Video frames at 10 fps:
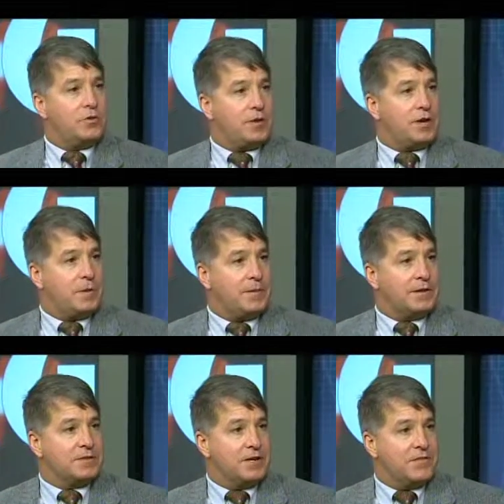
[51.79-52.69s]
talking
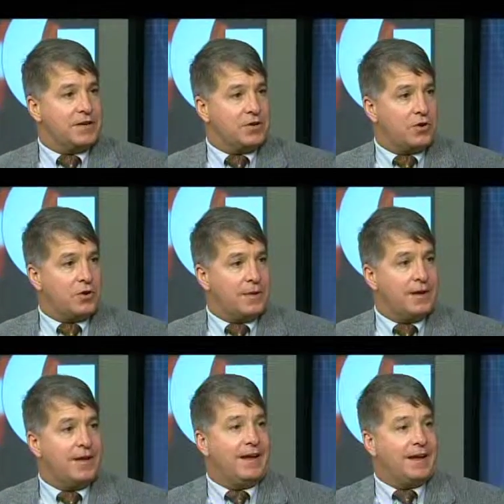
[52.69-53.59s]
about Salvation Army
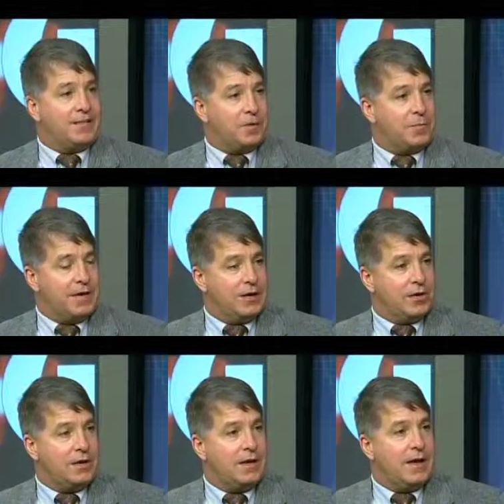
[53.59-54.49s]
okay. and their meal.